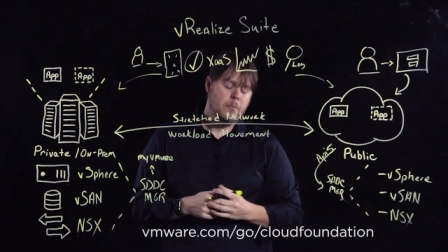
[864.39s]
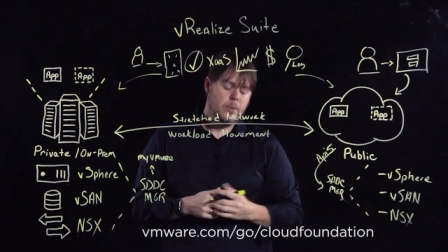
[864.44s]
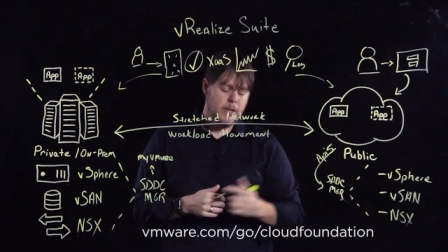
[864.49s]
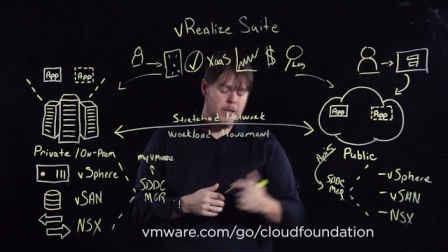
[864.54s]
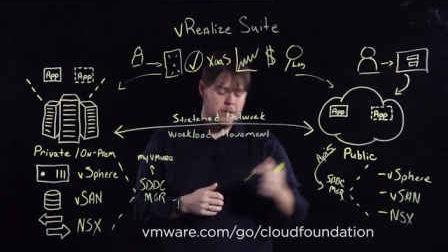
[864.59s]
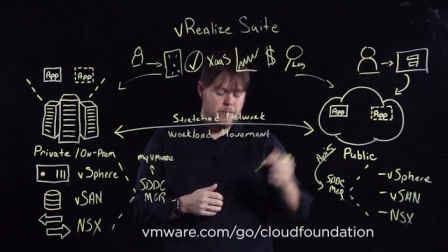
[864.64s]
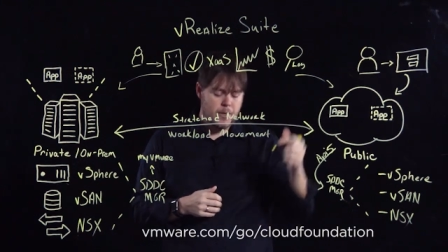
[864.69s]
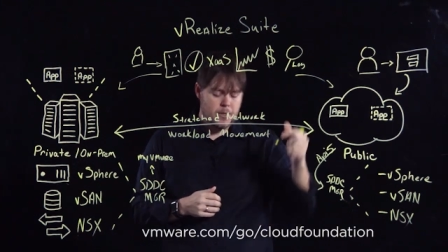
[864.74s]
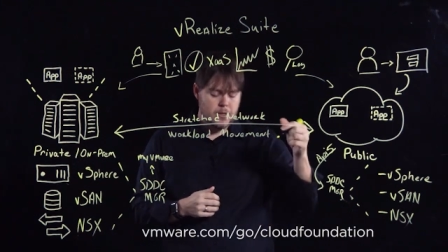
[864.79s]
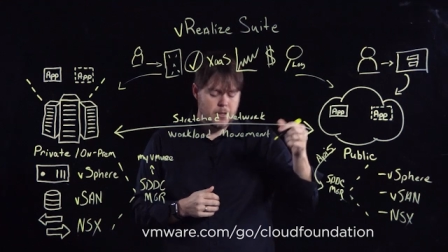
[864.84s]

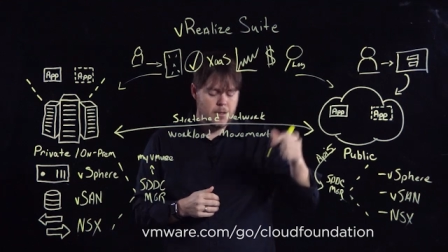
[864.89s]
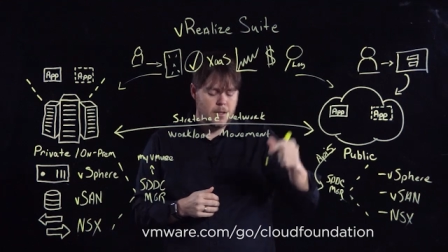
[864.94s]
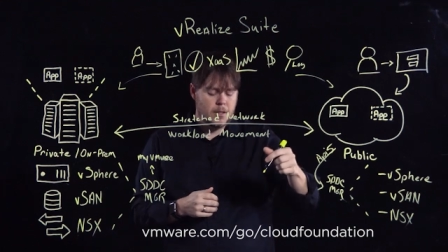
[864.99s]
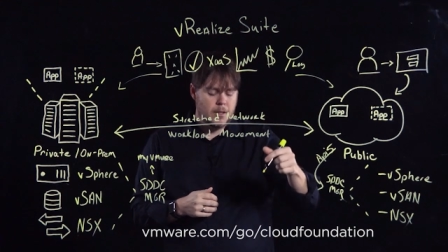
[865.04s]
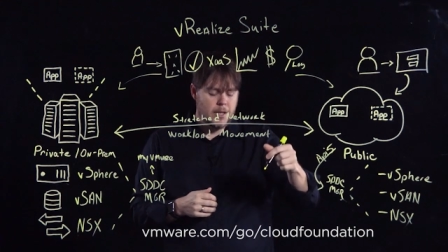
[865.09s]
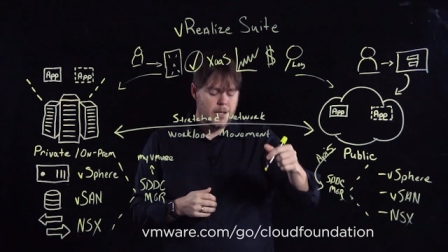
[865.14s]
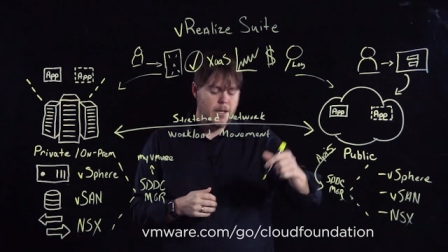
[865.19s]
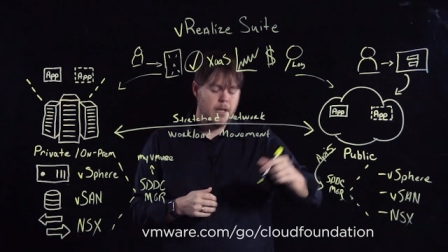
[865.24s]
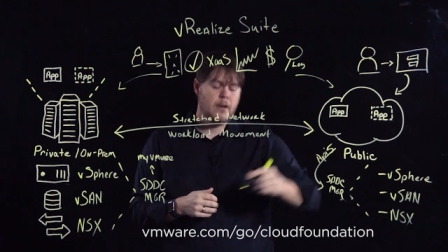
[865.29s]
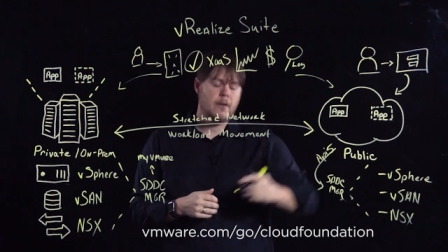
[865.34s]
please visit the
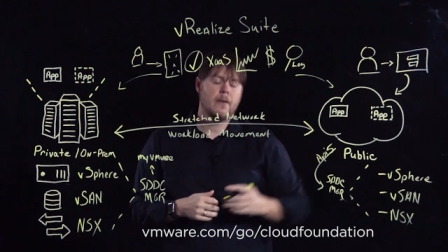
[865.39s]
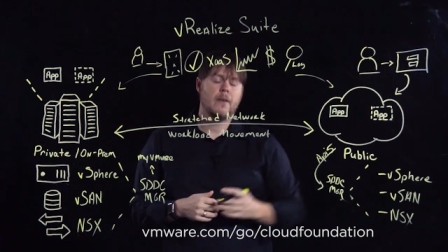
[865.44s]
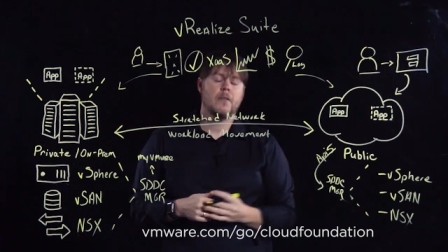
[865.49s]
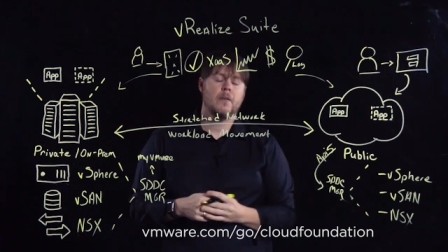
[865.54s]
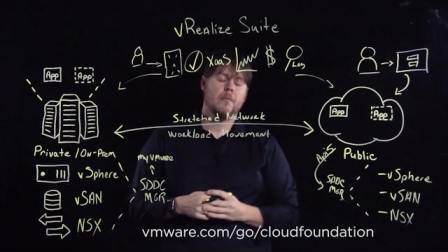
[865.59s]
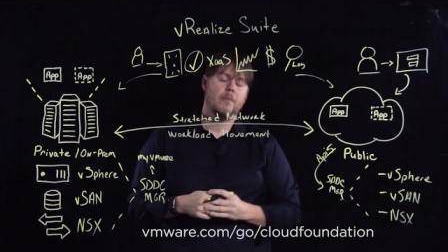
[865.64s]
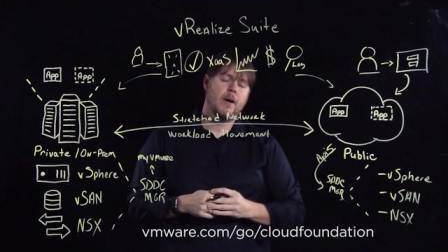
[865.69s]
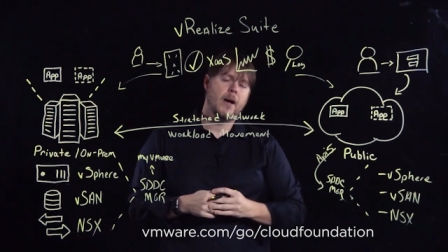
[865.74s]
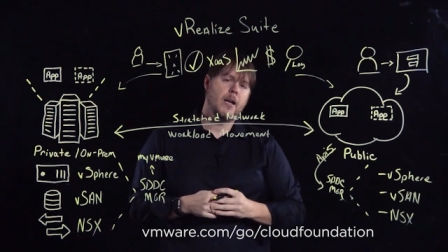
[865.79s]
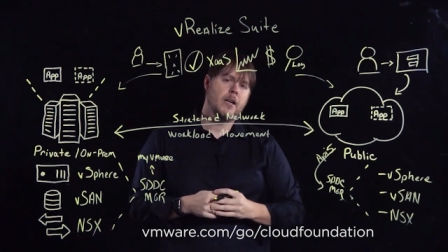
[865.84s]
link here at
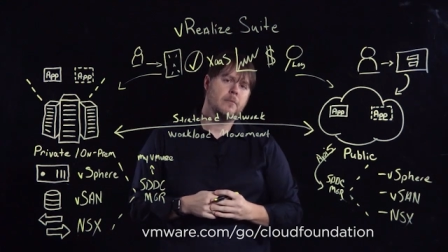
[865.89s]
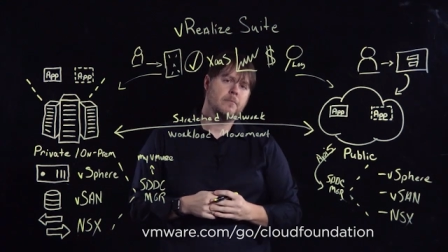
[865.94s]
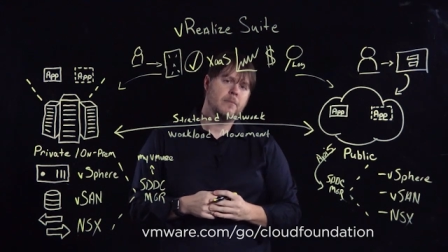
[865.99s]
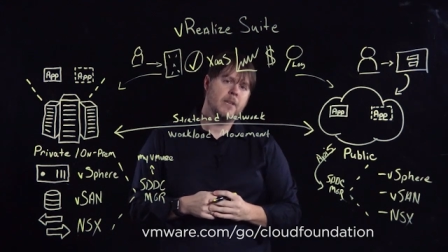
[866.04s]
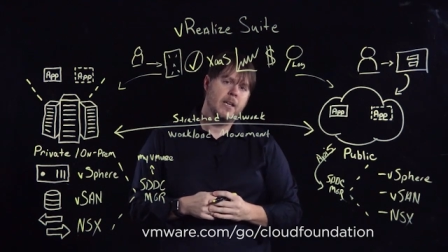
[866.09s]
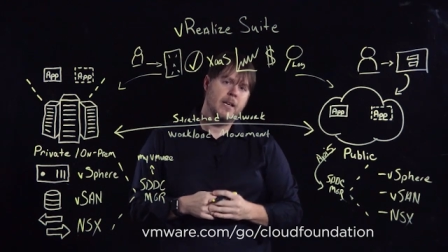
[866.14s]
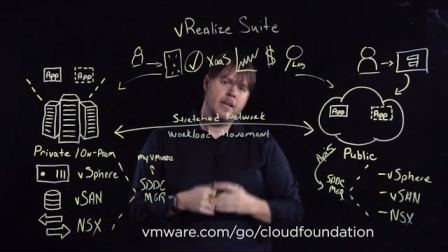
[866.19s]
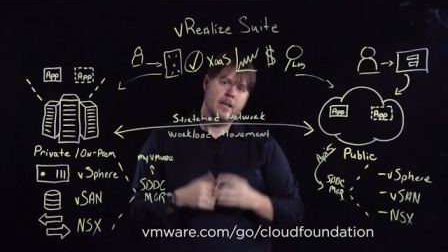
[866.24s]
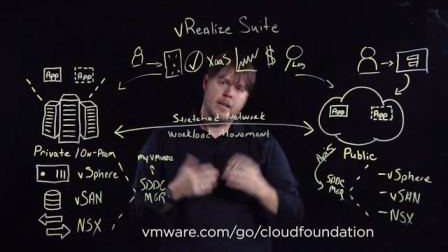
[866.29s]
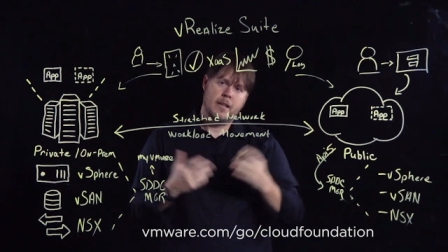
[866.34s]
the bottom,
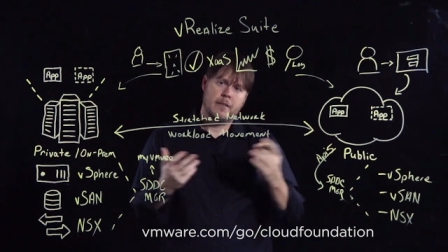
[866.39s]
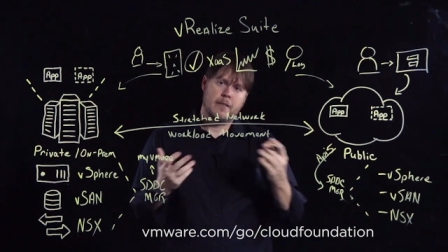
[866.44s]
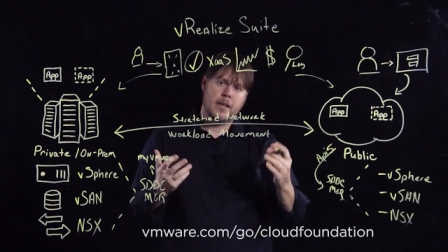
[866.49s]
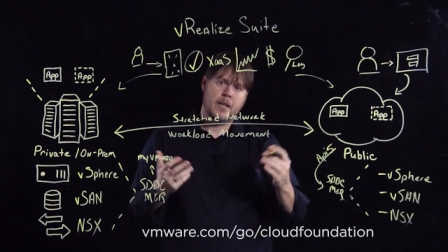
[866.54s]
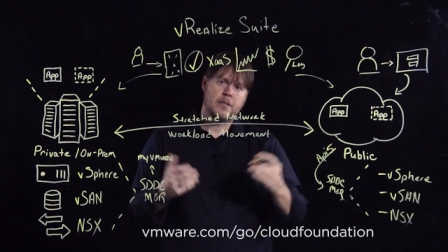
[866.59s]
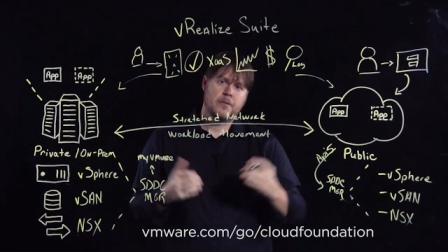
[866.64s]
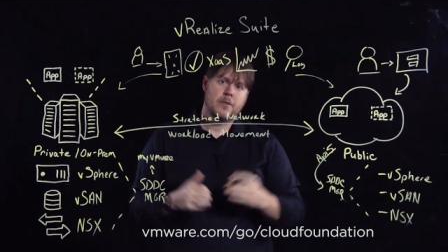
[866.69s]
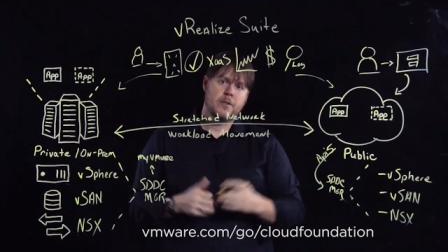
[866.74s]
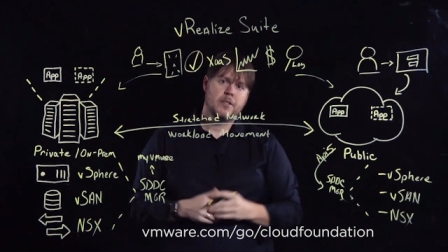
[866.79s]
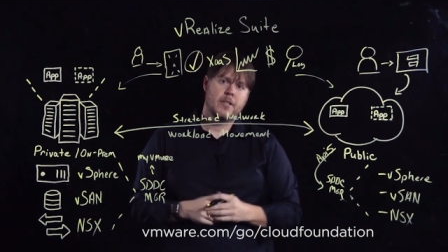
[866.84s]
and
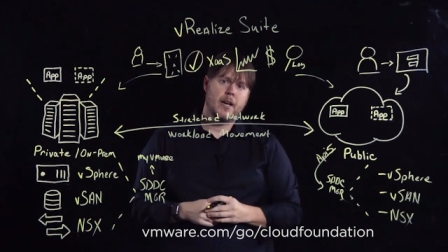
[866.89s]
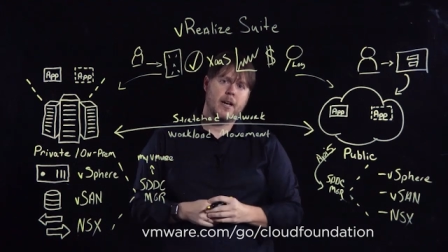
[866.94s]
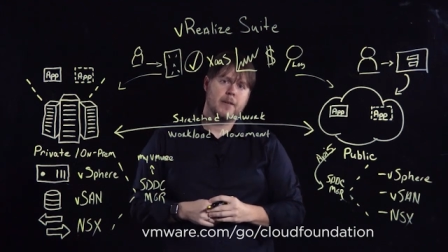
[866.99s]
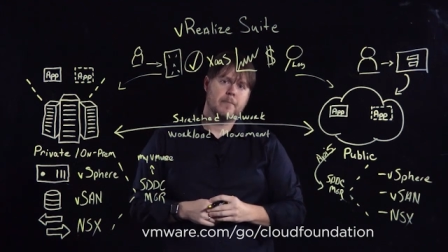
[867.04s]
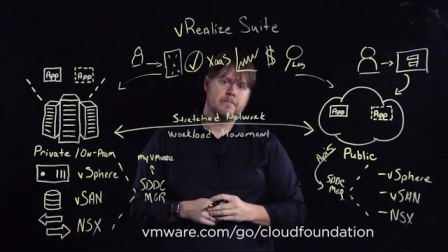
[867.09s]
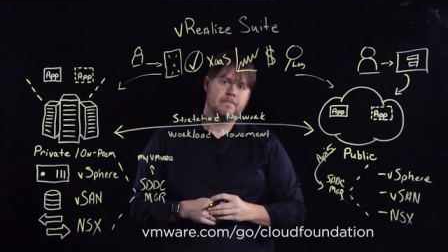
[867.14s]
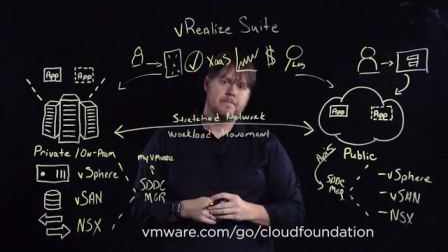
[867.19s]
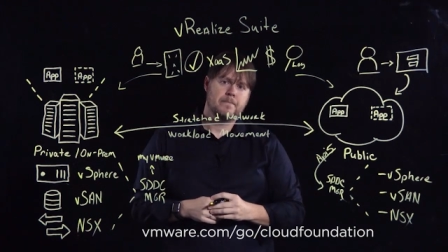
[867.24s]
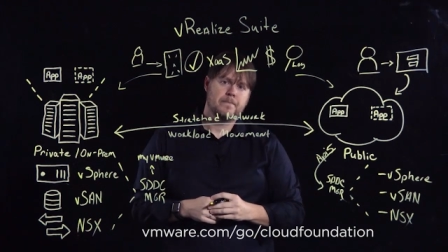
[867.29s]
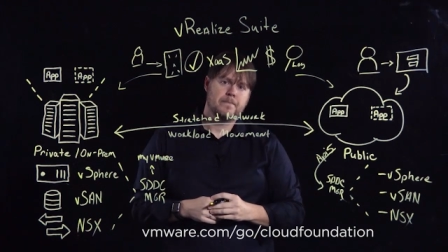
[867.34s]
thanks for your
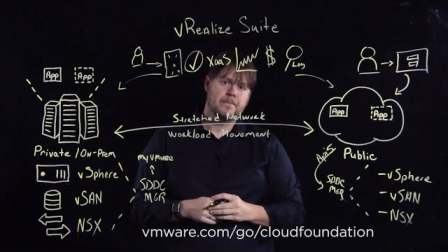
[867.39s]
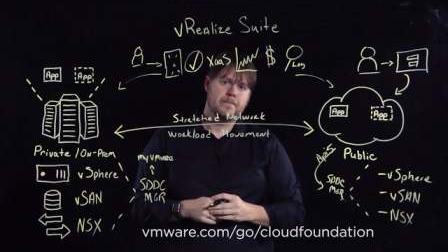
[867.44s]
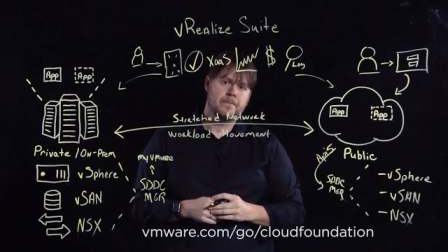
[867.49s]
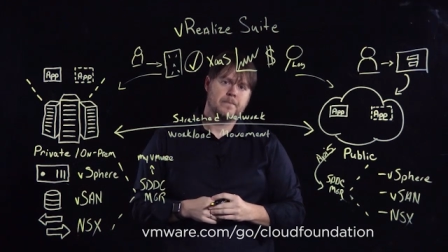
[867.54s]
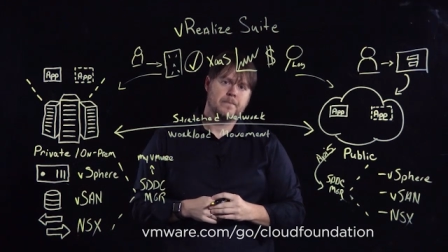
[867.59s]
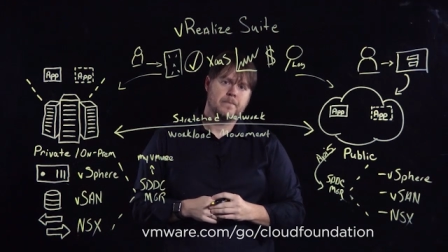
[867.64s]
time.